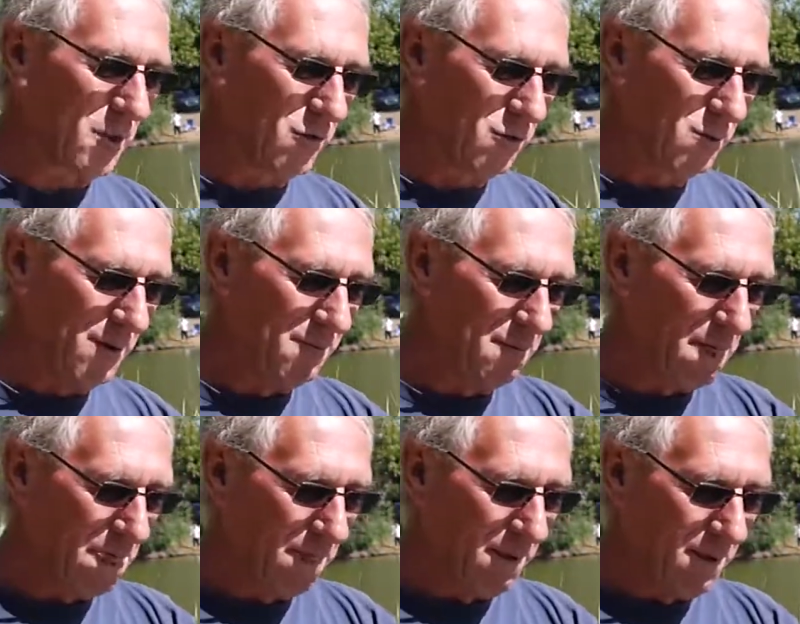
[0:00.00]
absorber.
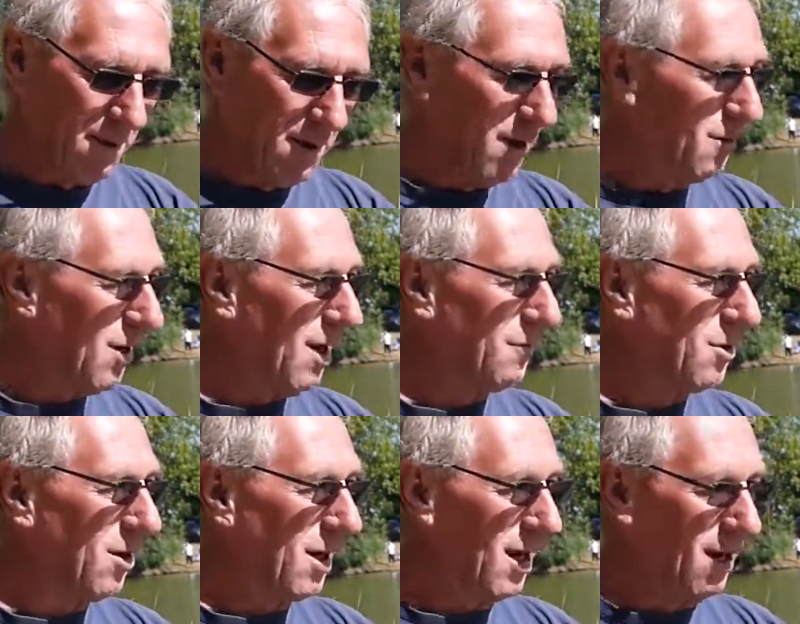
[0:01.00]
And what I've
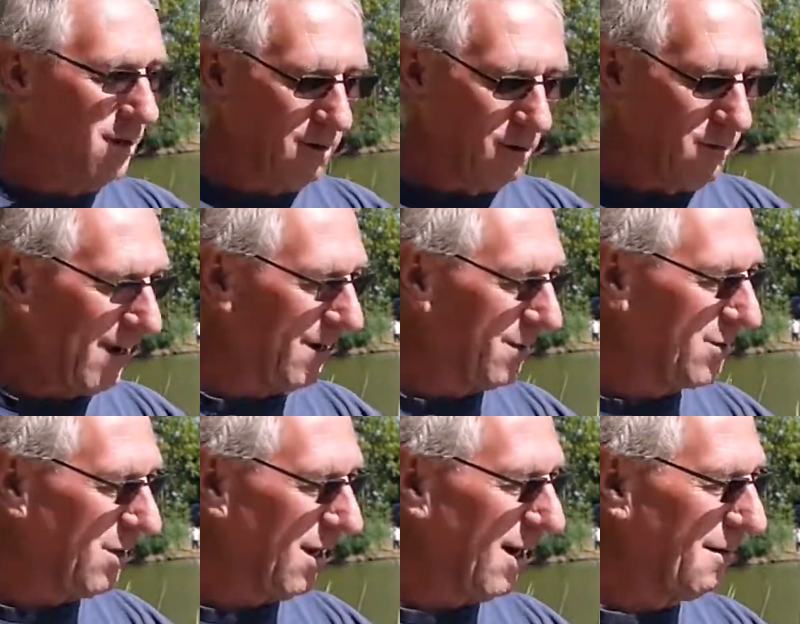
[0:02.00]
got here, I've got the waggler
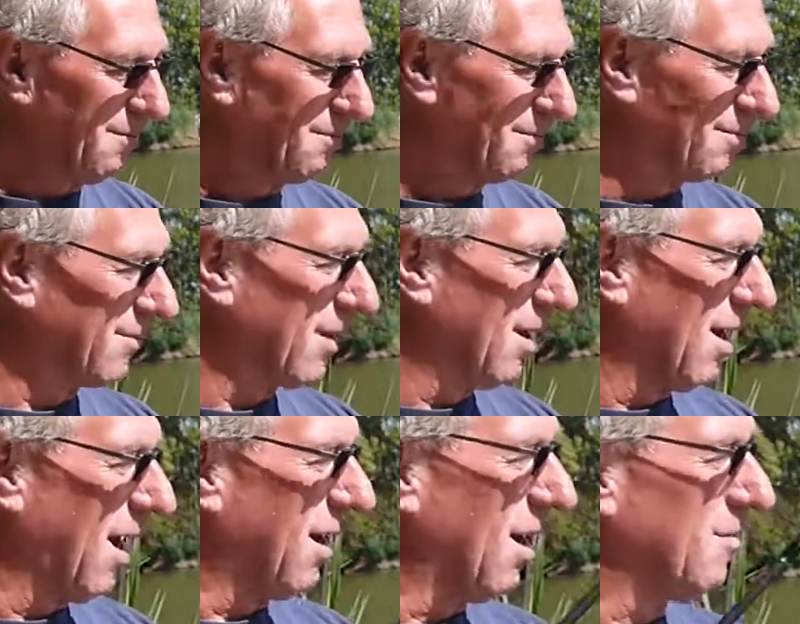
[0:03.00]
set up,
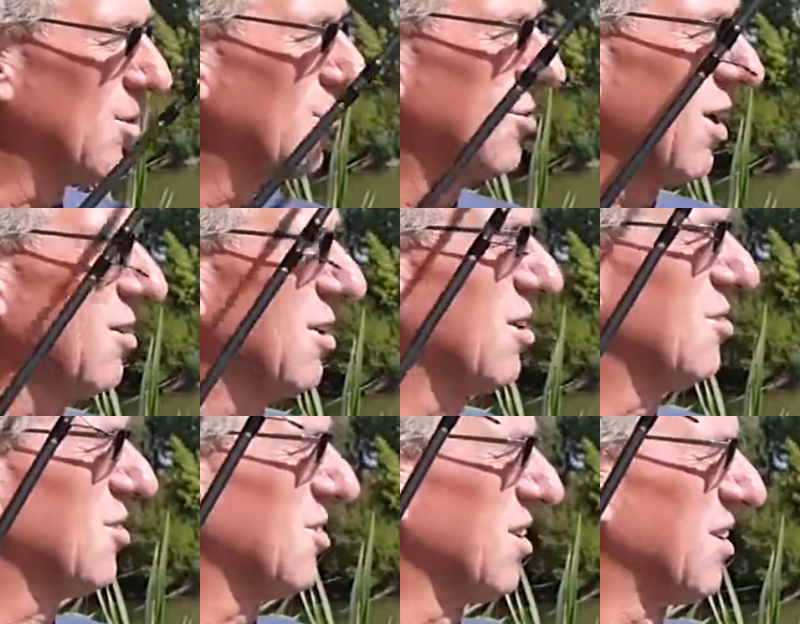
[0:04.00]
and I've also used